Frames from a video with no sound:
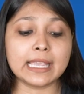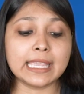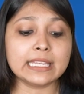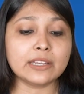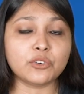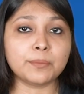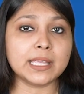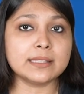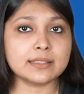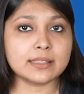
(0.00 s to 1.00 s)
again it
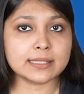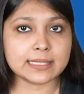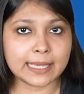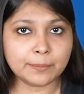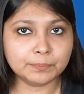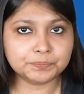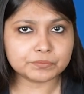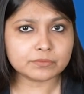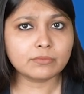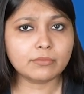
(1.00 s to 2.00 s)
remains the same.
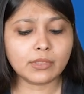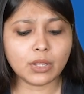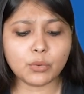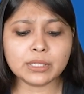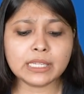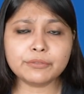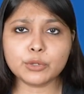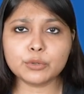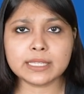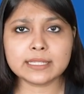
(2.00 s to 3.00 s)
Only
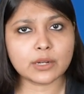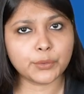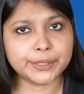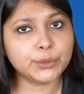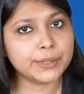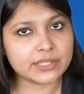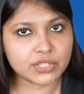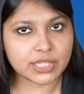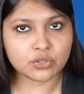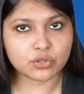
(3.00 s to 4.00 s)
few things are going to
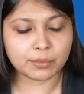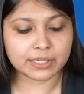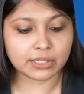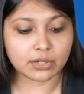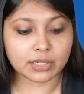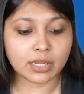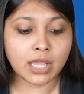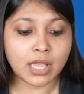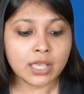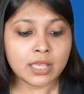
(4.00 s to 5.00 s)
get changed over here.
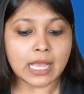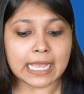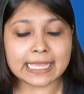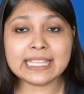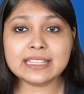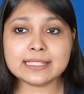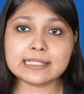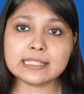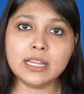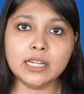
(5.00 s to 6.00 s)
Again, this
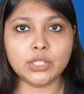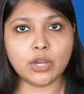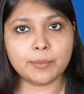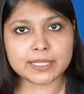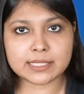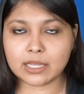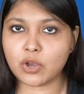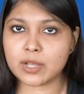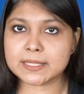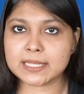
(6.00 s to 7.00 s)
is a domestic
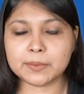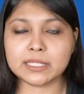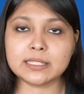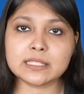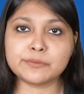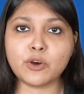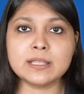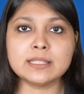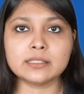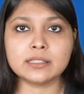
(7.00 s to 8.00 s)
concept. This
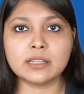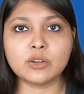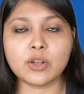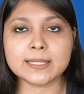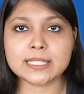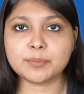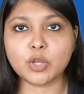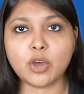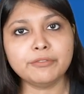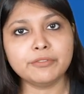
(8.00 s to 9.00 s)
falls under the concept
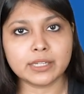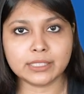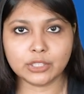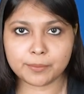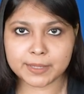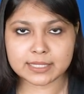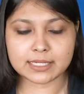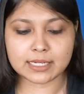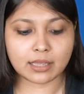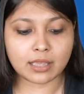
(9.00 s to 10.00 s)
of
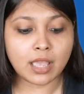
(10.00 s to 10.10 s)
domestic.